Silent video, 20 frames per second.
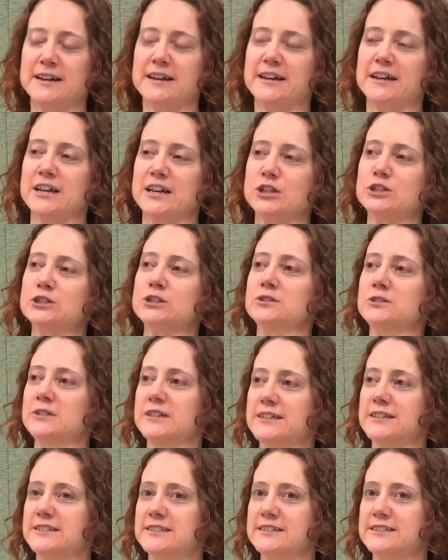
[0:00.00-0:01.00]
and
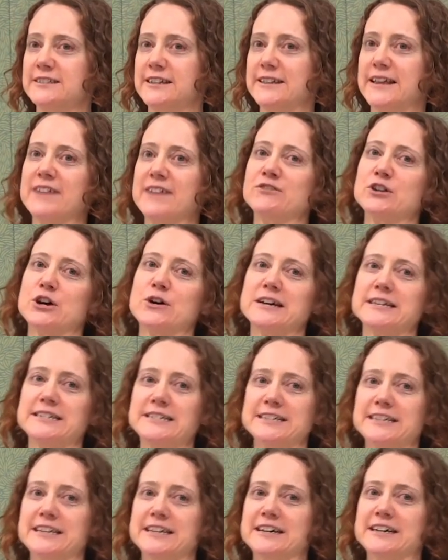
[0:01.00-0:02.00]
clueless, and they have no
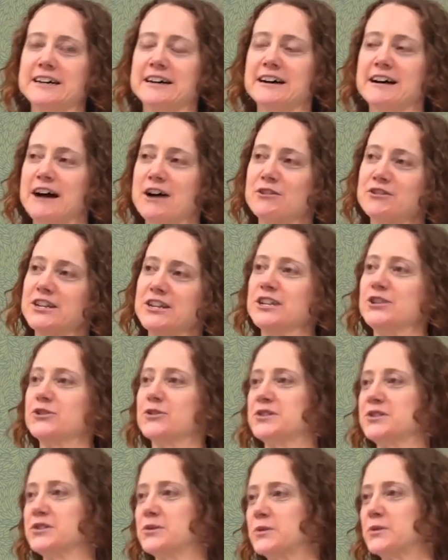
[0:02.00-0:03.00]
idea how
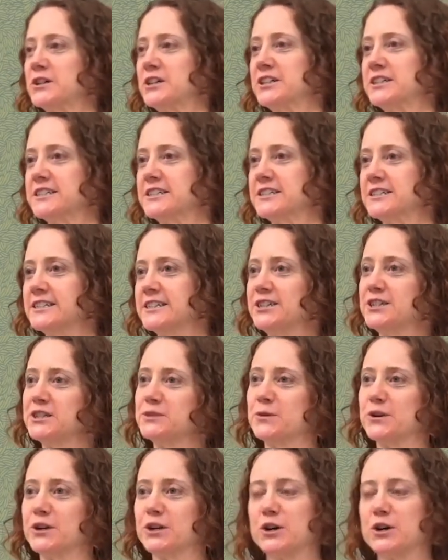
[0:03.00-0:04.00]
dangerous the world is. They just
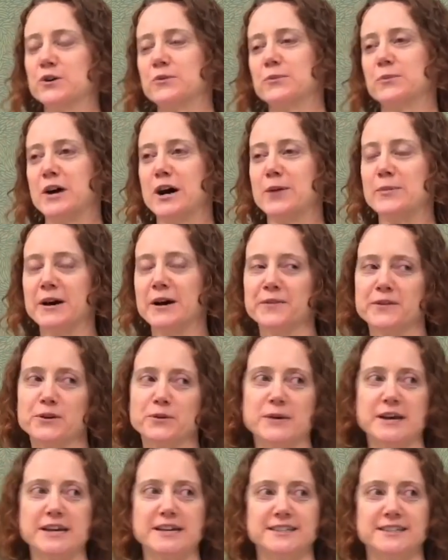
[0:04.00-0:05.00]
want to go about their
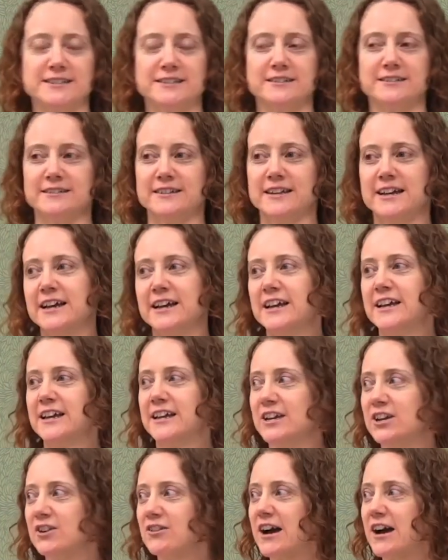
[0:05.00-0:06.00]
ways and
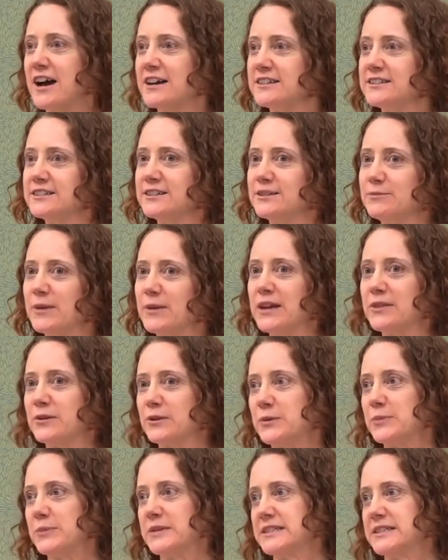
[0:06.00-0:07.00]
eat grass and mind their
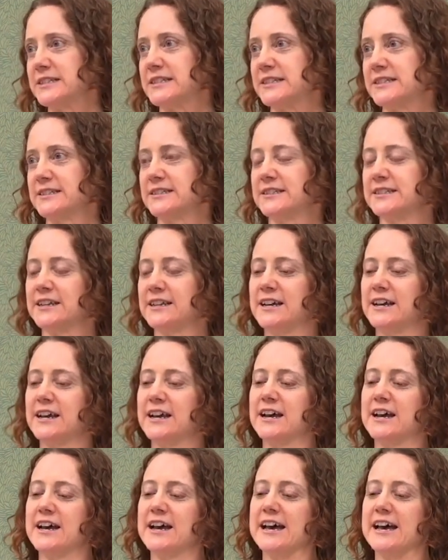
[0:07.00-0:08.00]
own business.
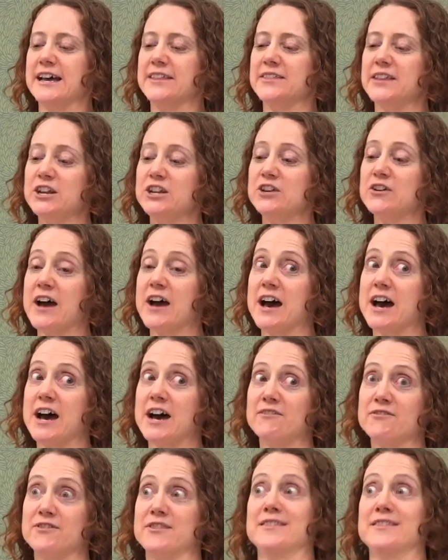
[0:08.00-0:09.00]
And then you
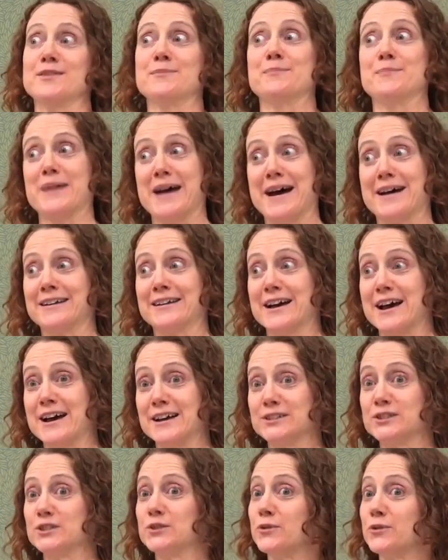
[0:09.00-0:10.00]
have the bad
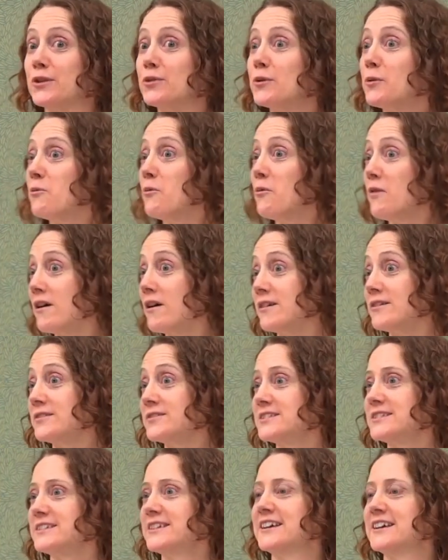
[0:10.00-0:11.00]
guys who are the
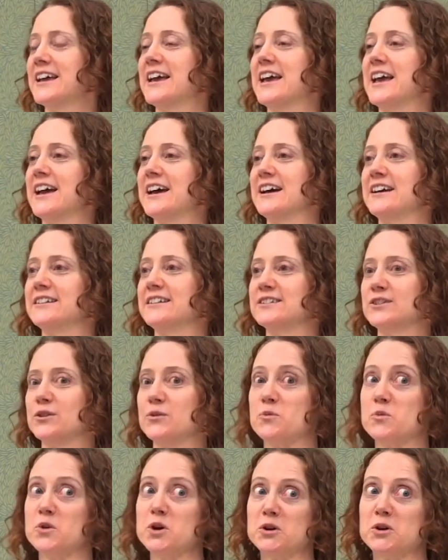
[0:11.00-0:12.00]
wolves, and the
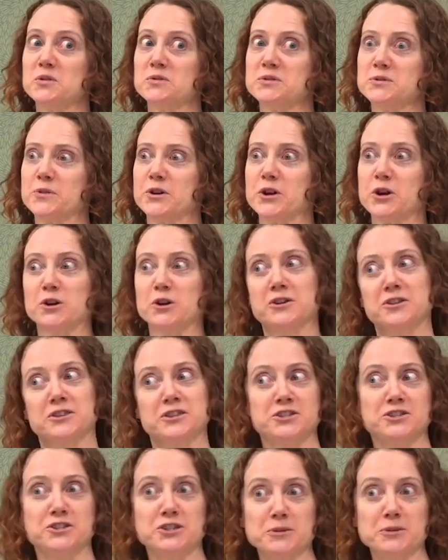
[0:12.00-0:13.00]
wolves want to hurt the
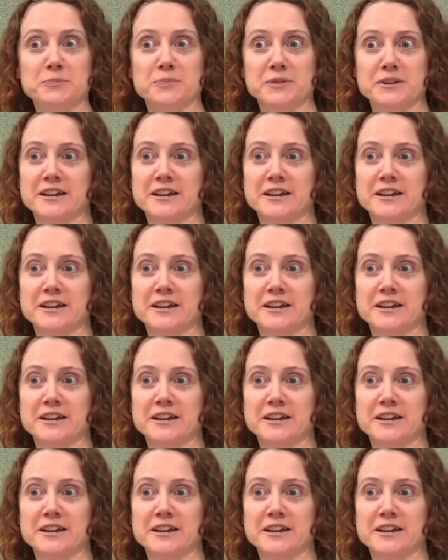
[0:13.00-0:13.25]
sheep.